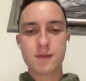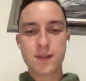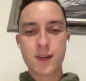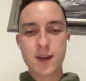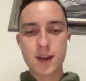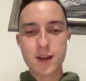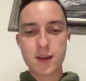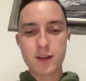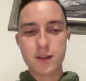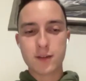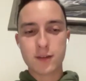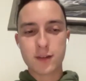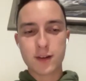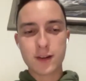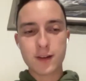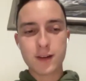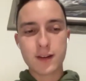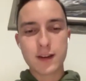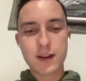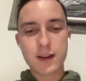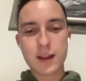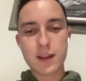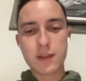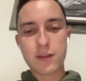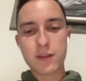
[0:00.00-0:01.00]
I agree.
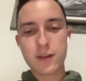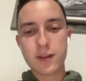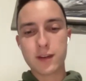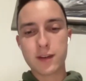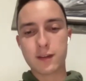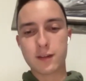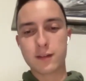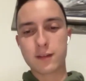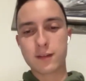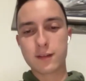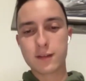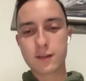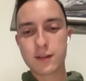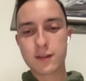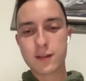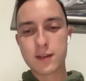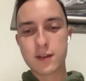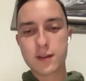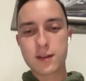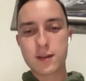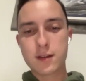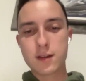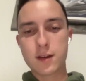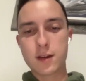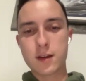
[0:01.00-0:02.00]
And I think
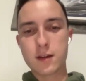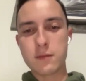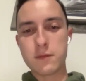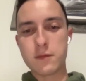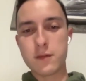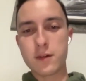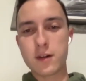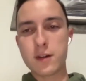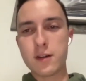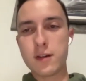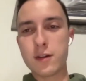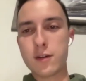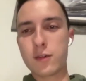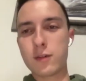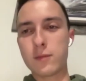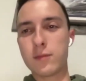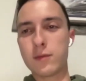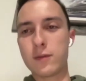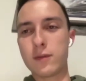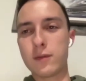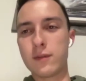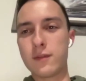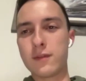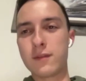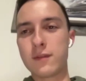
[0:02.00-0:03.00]
a
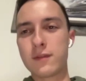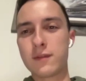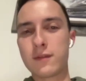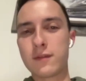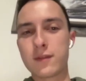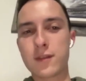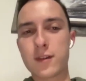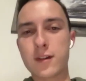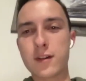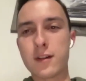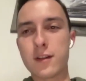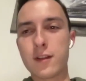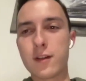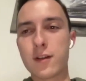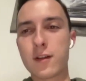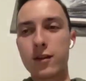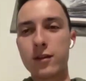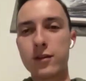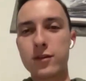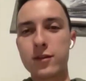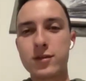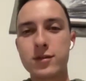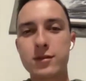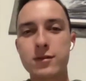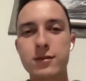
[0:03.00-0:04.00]
notable or a
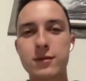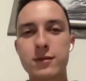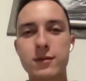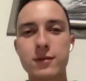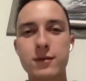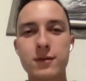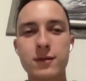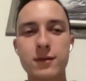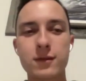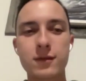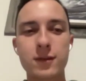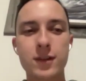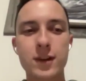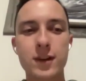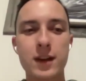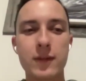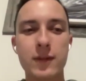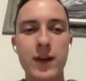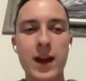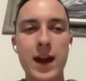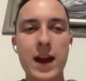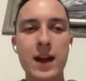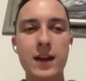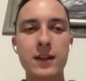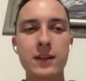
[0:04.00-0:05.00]
large kind of
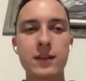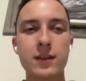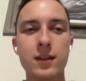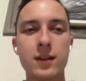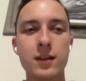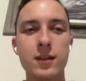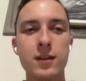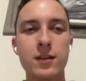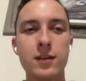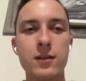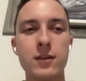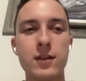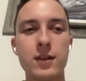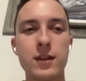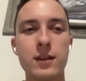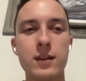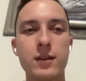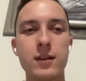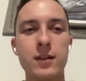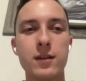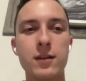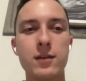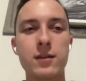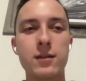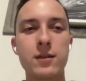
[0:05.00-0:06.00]
asset here that
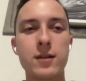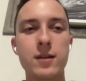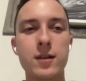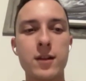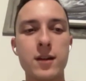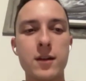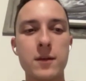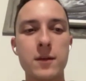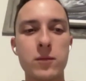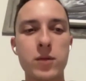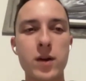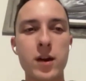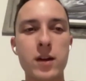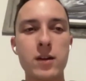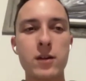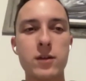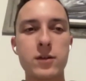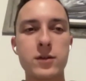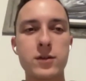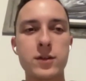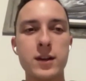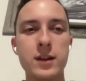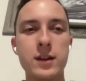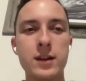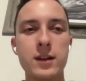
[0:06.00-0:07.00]
the
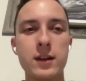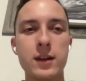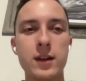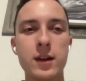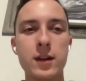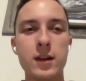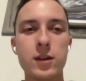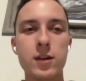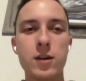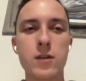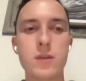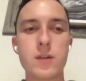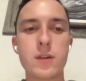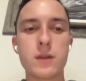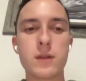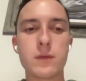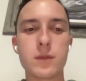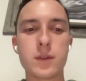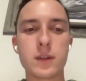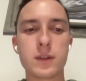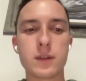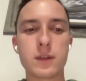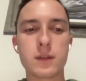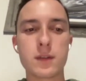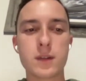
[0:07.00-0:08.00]
Predators needed to get going
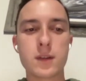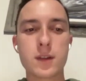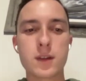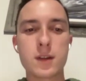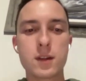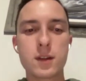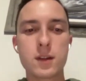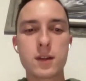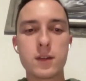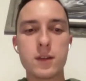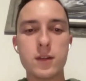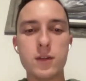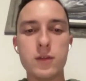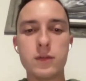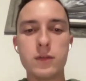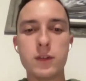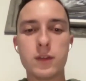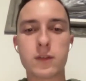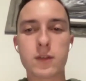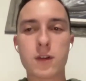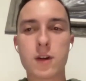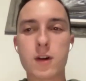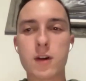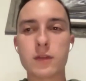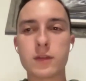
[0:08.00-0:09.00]
was Juuse
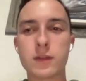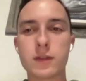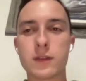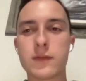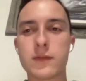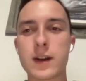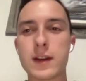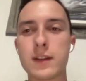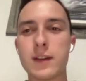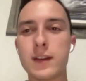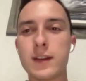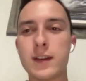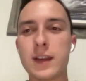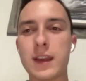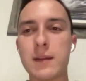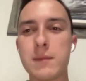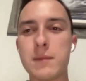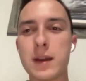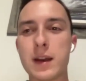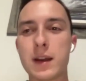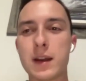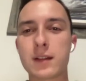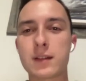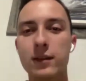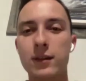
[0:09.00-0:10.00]
Saros has finally came
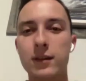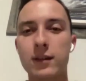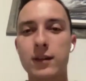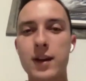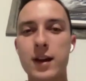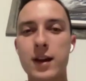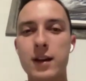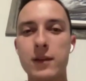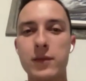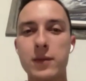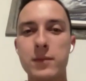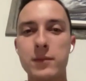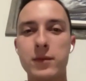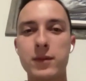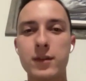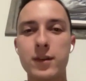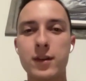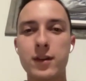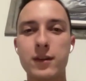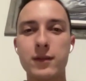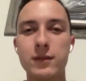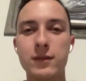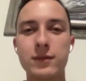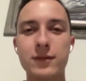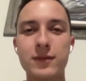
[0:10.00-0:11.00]
back to kind of
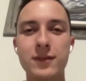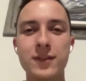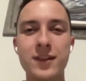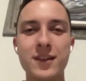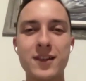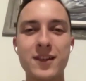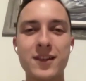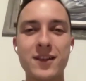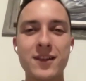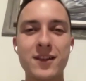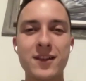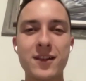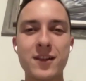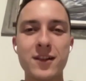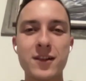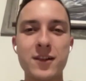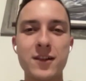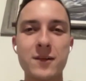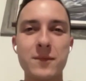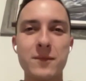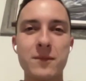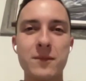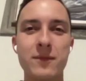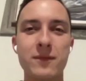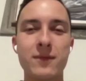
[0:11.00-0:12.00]
himself.
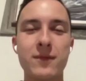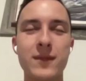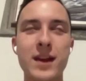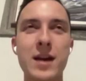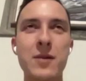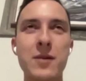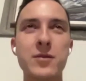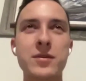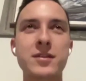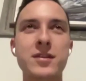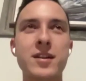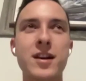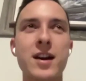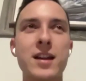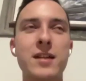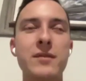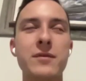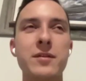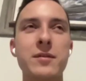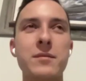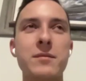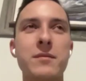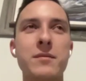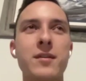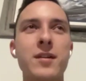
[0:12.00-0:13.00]
That was kind
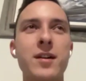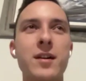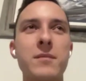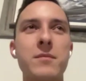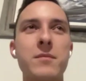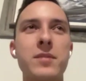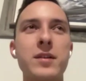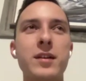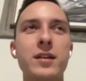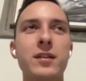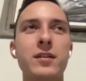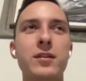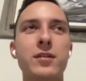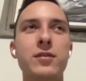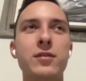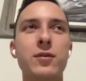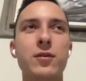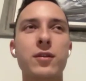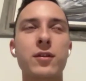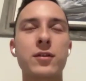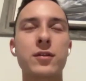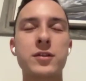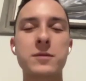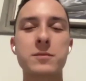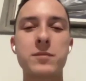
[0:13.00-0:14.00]
of a big
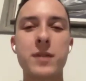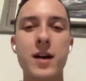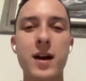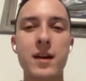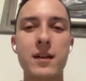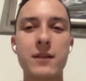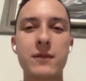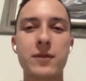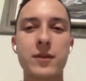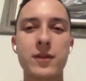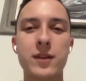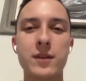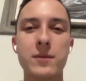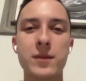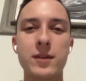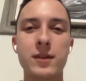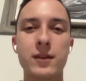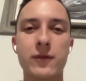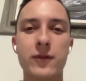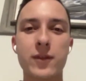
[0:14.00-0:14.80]
sore spot for them in the